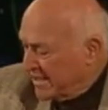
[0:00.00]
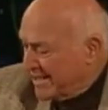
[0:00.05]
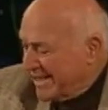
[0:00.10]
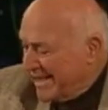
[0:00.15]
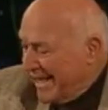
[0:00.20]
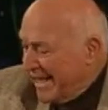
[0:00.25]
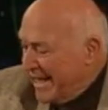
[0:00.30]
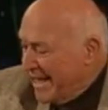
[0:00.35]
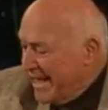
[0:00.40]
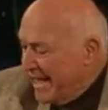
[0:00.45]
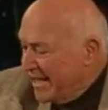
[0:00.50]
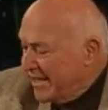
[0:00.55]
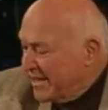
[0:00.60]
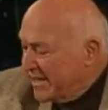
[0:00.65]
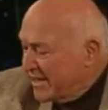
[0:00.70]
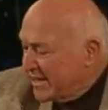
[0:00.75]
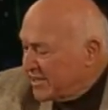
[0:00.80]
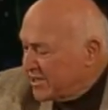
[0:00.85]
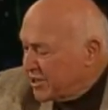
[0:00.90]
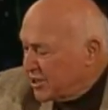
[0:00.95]

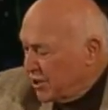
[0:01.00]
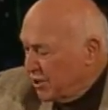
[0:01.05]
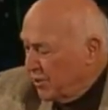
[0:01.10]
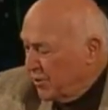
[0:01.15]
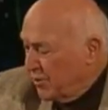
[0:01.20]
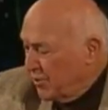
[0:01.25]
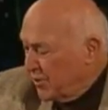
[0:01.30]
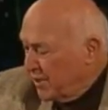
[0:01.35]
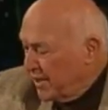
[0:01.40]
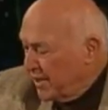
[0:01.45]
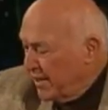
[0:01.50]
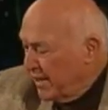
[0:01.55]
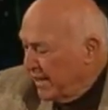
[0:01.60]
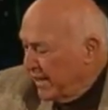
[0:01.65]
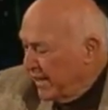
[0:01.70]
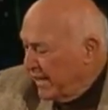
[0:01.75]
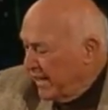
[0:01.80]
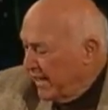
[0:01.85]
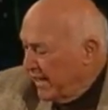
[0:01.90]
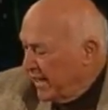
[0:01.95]
slaying the
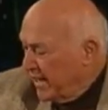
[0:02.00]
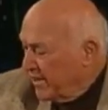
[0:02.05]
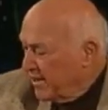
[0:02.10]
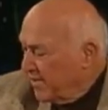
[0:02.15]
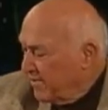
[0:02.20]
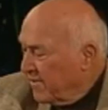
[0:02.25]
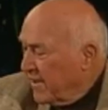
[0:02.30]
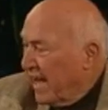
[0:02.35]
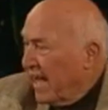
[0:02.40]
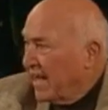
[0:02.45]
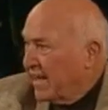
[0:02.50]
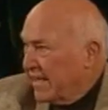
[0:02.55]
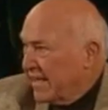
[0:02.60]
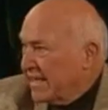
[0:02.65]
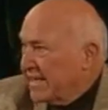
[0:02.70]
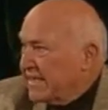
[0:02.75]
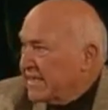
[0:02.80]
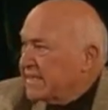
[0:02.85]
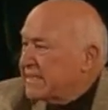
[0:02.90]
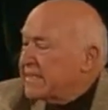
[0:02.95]
children in the
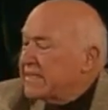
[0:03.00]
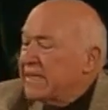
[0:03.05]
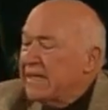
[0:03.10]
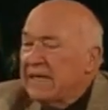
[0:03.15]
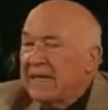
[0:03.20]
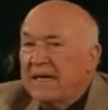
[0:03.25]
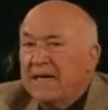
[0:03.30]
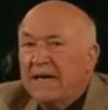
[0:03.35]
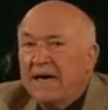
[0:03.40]
valleys,